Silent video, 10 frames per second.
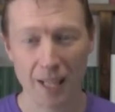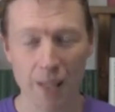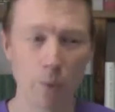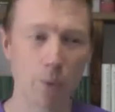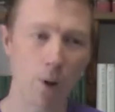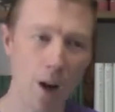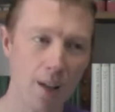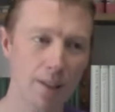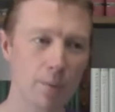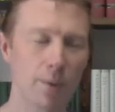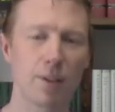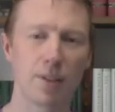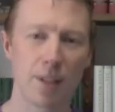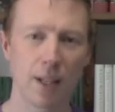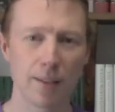And when we're honest with
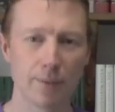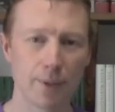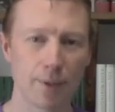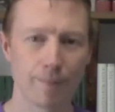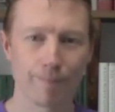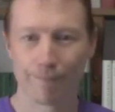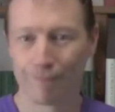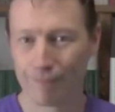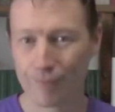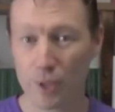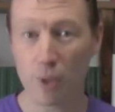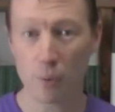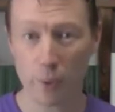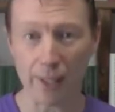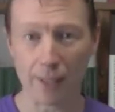ourselves, so
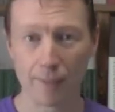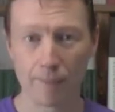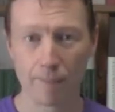do we.